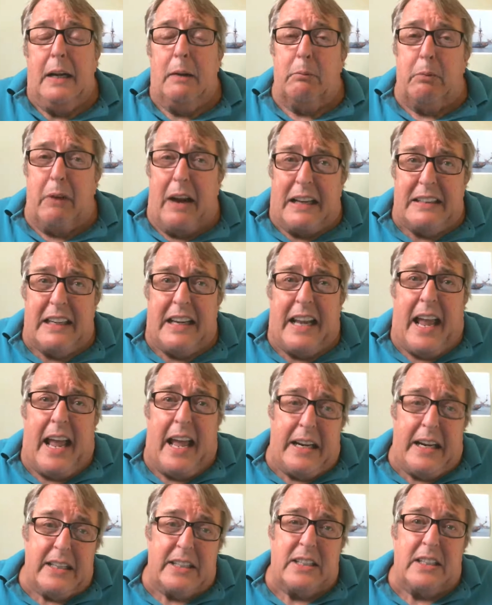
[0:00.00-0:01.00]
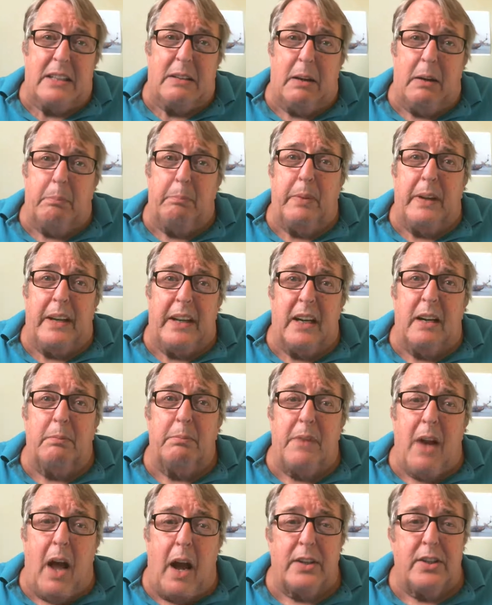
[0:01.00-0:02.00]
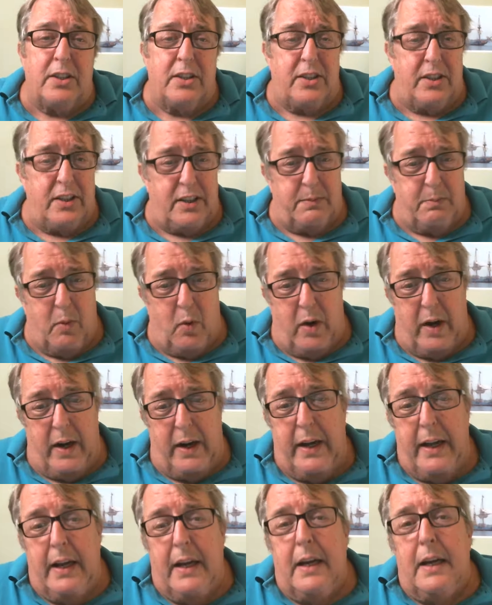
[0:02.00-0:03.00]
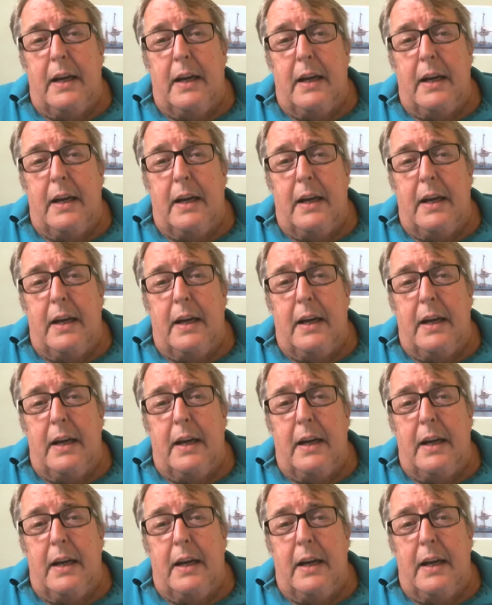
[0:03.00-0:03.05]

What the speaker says: Brat the cat is being obnoxious this morning